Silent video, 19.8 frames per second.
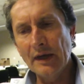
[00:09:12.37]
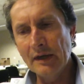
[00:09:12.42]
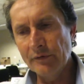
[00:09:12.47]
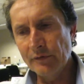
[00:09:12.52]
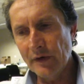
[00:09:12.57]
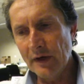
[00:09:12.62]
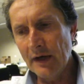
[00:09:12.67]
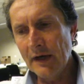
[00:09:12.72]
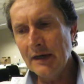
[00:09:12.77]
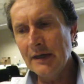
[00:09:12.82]

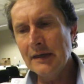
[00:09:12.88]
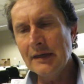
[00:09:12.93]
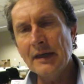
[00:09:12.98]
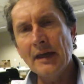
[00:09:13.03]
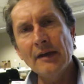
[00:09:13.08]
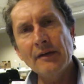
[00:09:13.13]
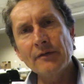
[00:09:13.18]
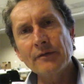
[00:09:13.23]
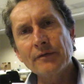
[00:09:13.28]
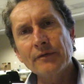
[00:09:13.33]
If I
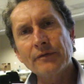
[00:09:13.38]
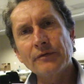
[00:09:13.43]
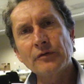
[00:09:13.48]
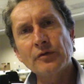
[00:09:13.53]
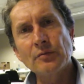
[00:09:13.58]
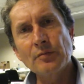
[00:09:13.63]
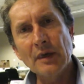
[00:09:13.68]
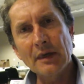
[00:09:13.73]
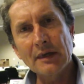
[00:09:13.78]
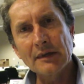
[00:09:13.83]
have
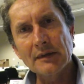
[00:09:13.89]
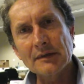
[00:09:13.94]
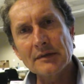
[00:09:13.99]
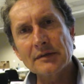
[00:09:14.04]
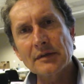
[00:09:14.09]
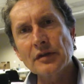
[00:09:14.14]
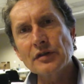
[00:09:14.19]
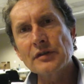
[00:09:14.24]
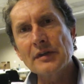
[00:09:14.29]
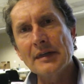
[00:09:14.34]
to make a
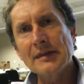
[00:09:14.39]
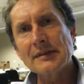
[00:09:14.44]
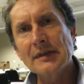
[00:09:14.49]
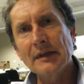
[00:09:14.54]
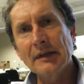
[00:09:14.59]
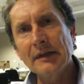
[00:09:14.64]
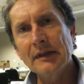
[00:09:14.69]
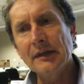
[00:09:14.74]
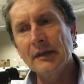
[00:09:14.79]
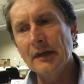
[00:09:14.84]
decision as a
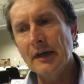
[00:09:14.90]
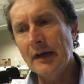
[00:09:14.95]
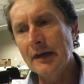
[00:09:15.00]
leader,